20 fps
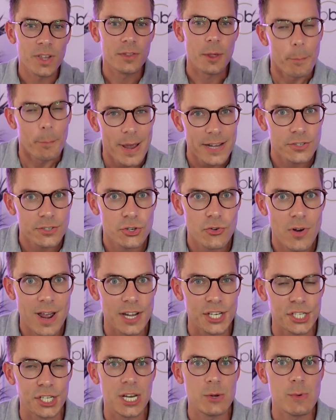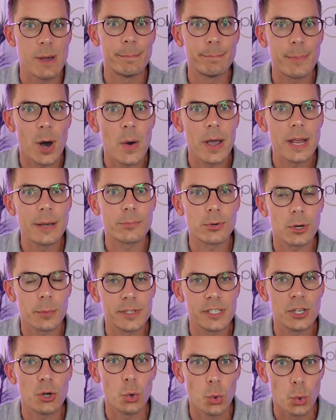The best strategy when buying
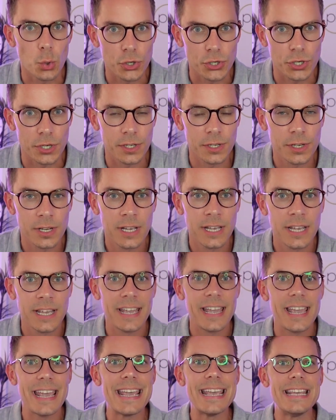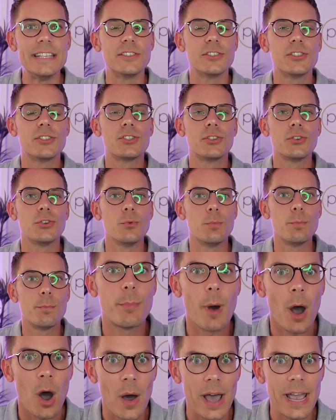property at auction is to
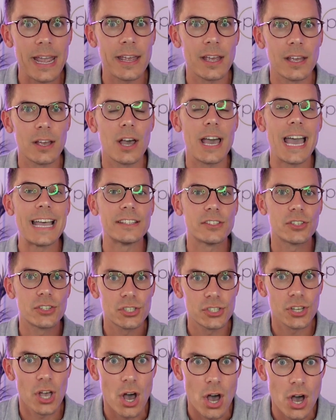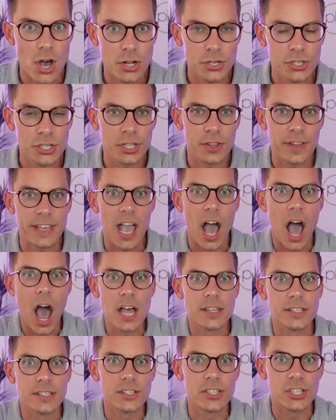buy and search the
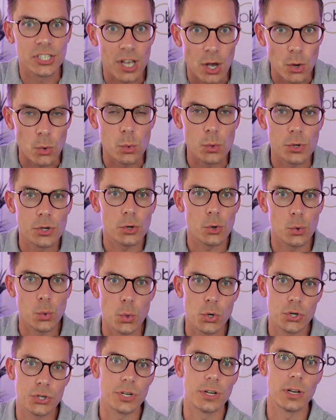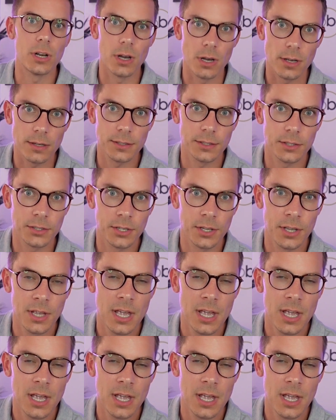unsold auction lots.